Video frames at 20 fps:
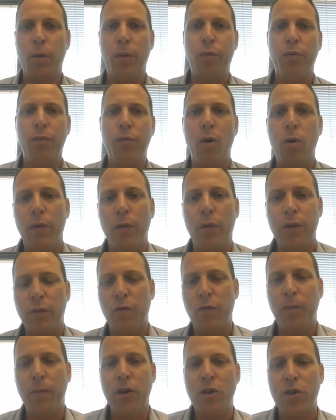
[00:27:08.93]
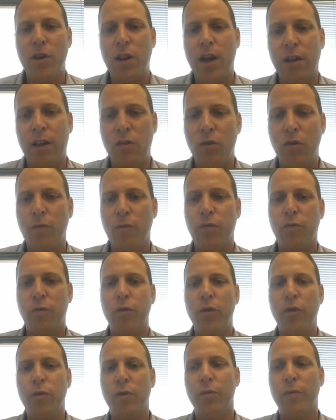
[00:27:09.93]
throw all the information at you for
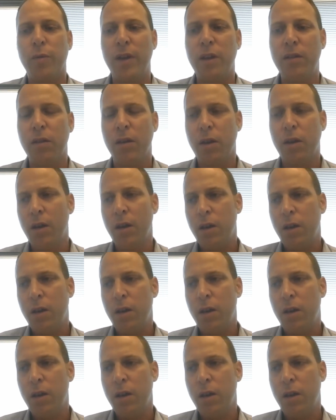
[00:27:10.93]
you to read.